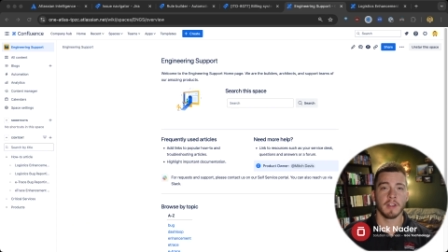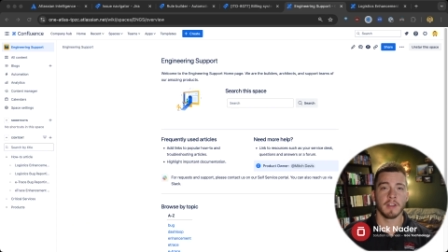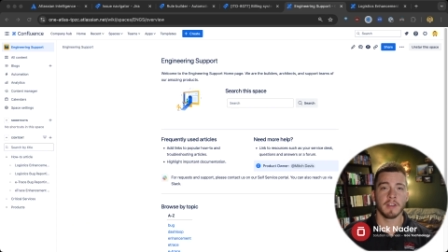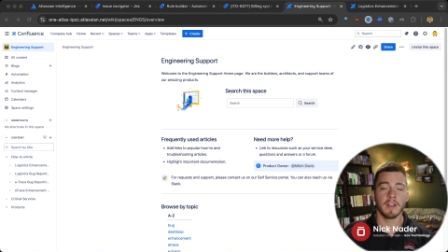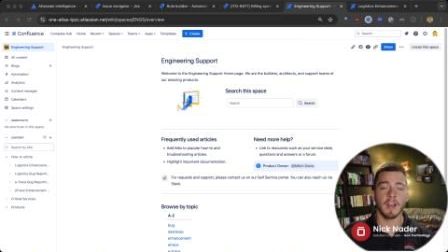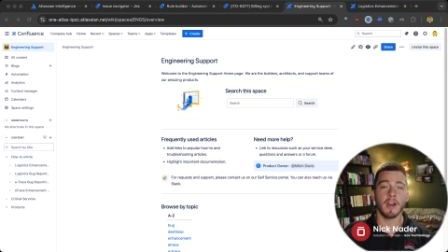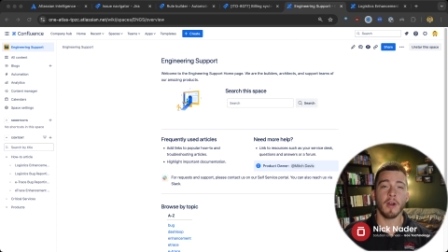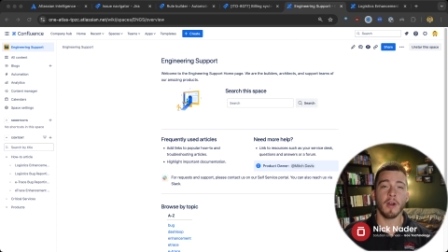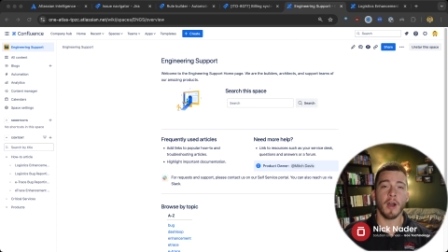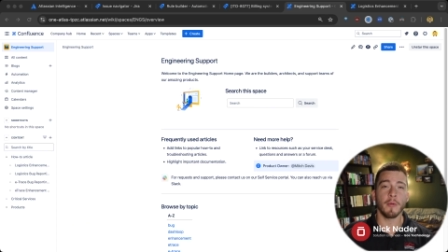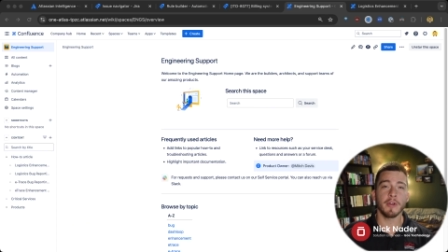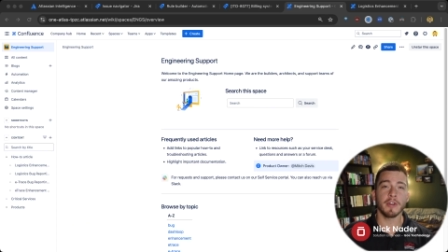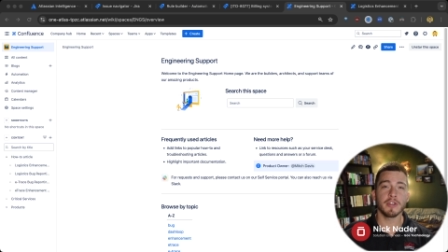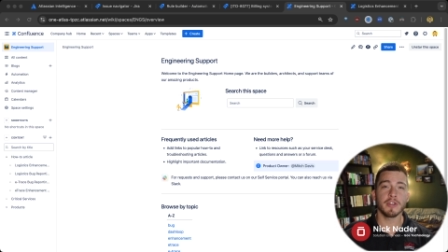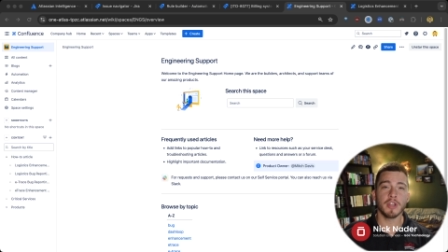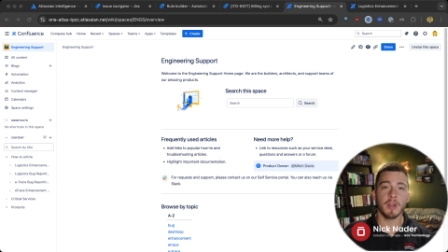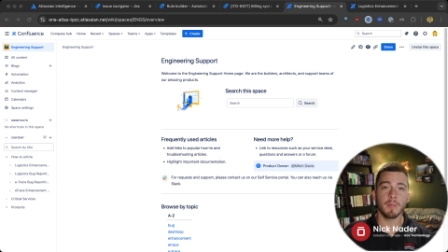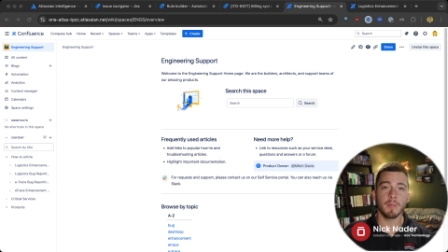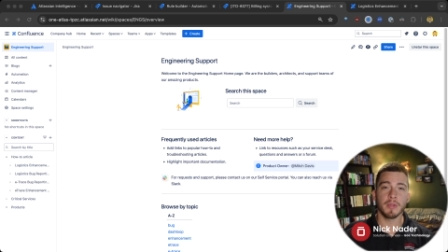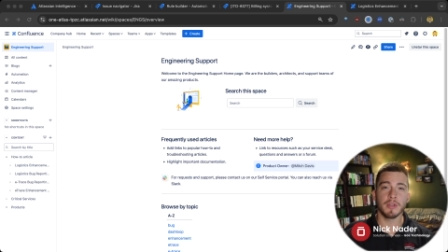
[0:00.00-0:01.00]
Now, I want to
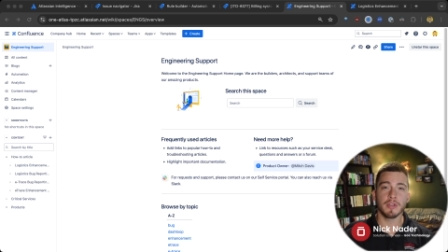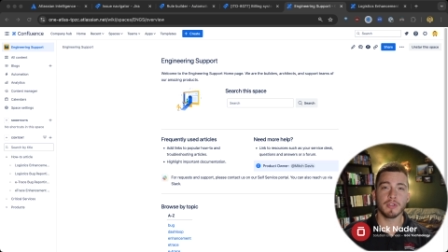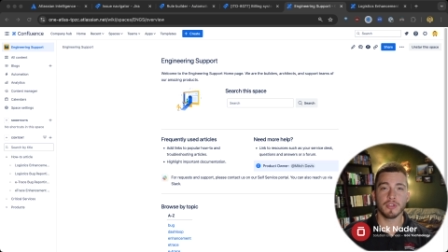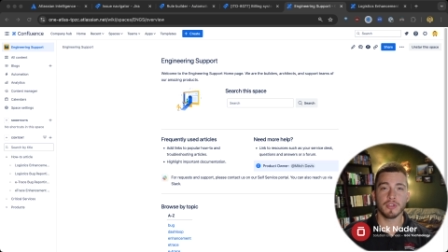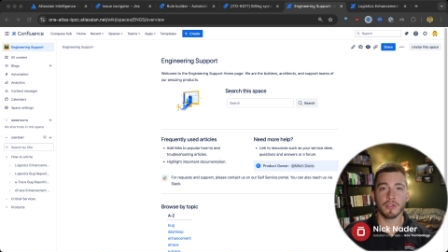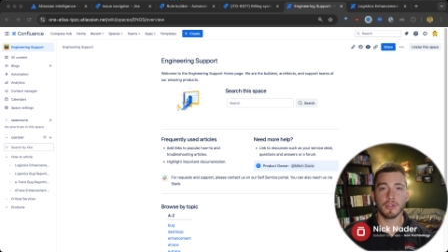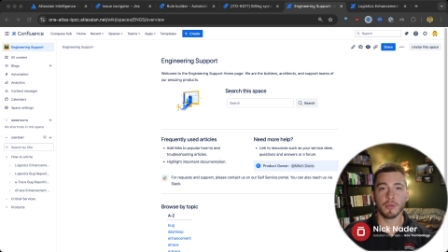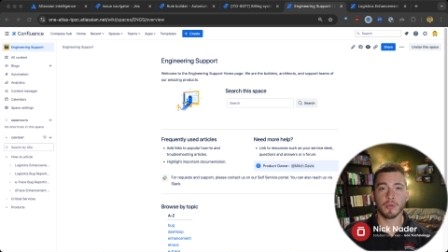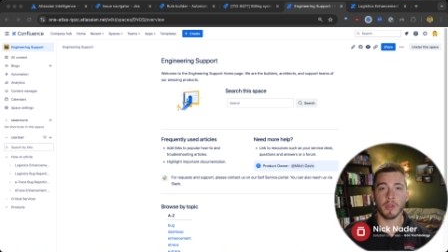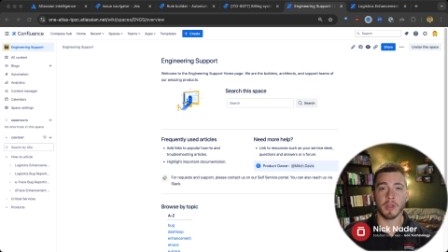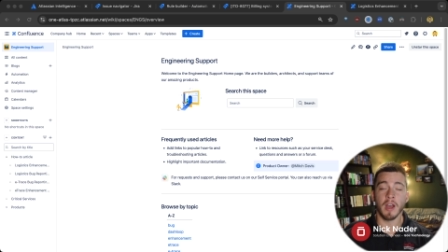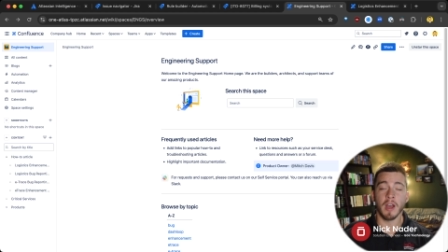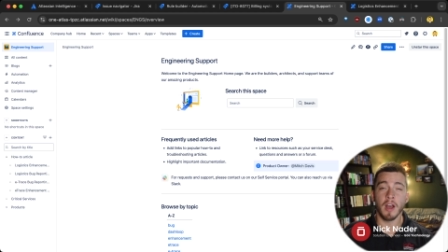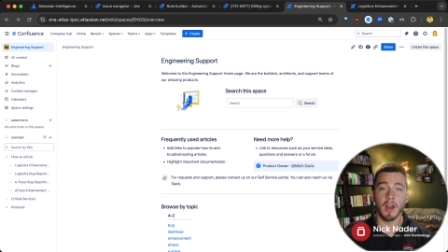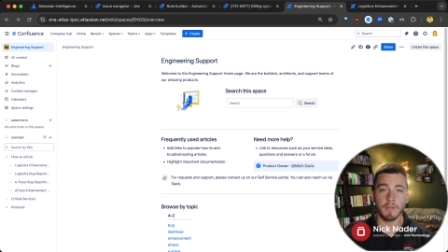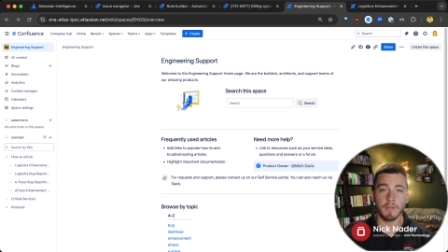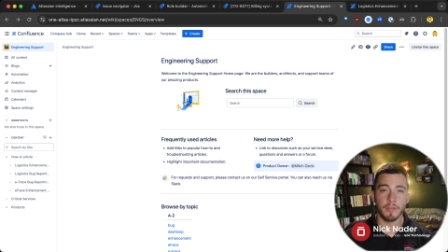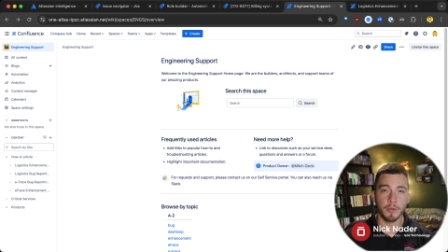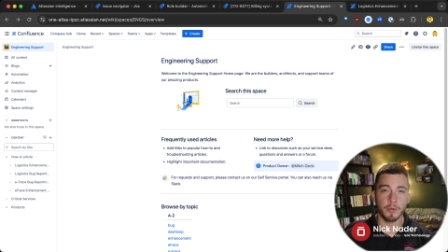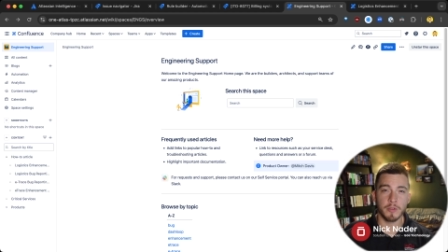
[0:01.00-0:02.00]
jump into the
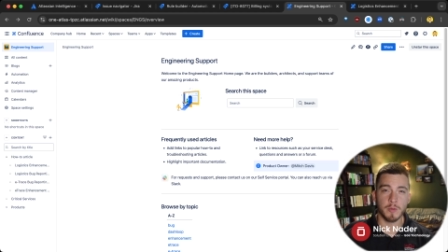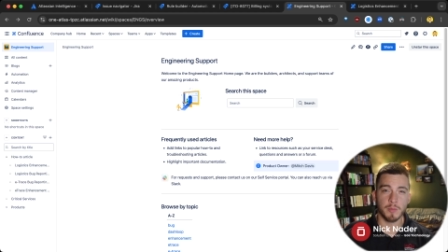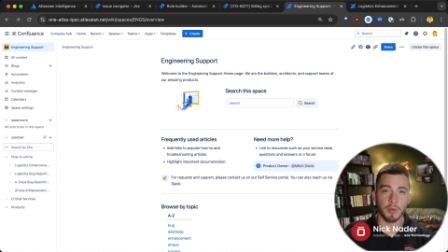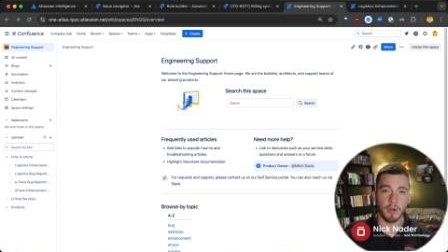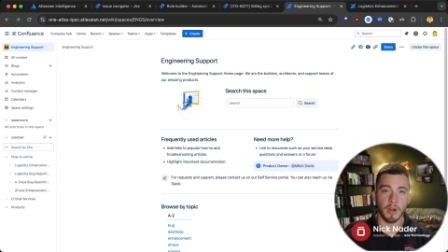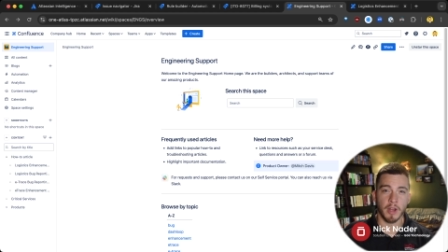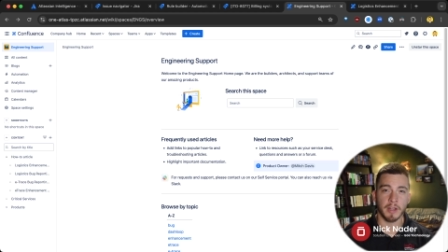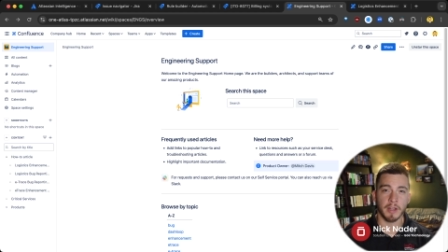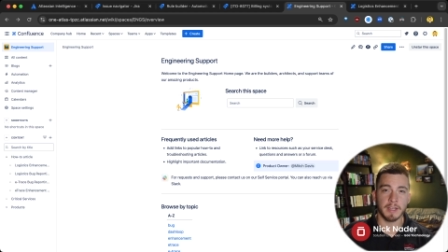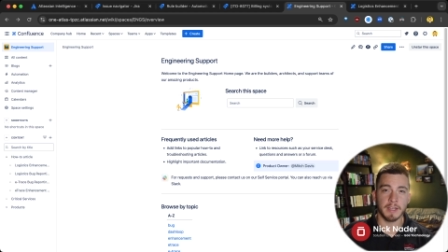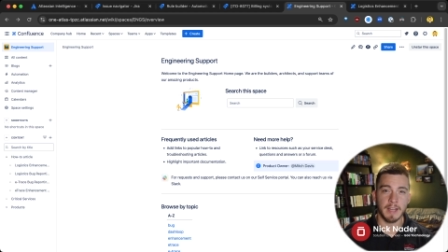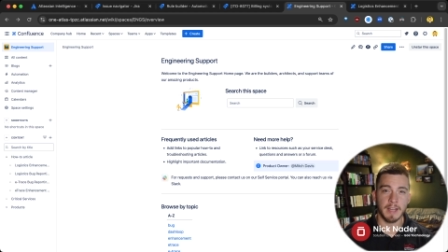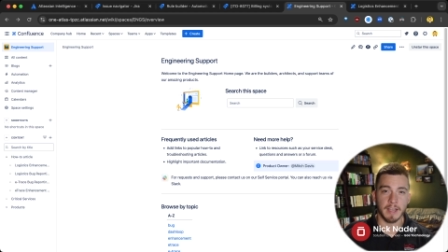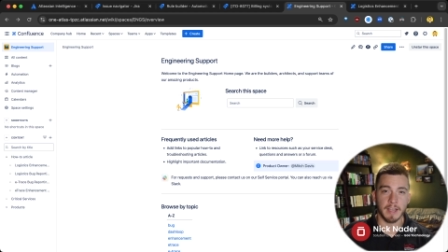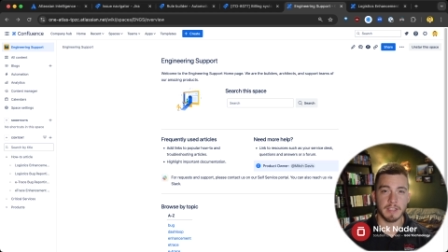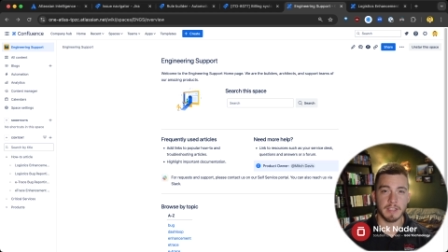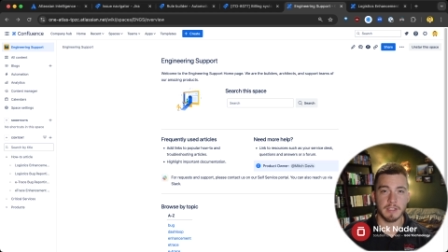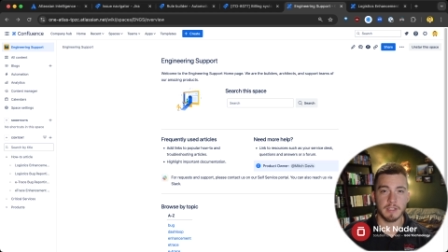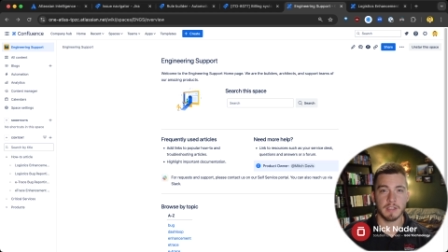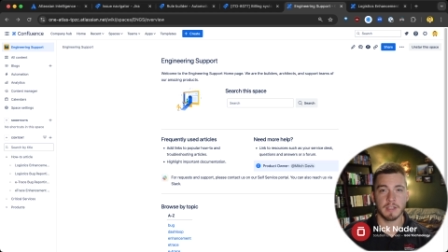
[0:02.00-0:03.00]
Confluence product
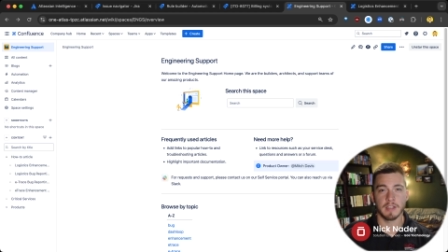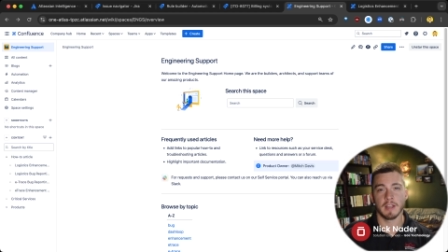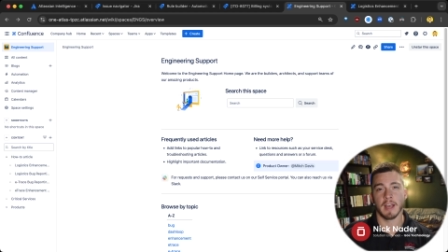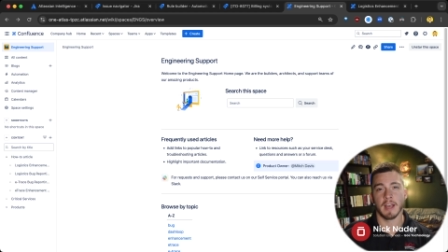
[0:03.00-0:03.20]
next.